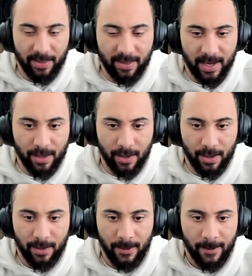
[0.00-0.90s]

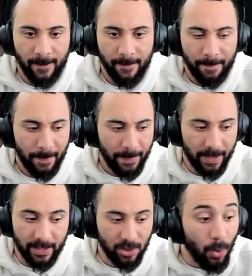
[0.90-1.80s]
thicker.
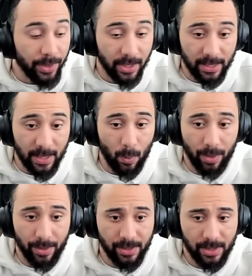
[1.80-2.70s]
And it's only going to get
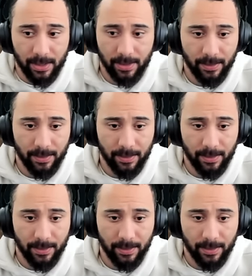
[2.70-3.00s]
worse.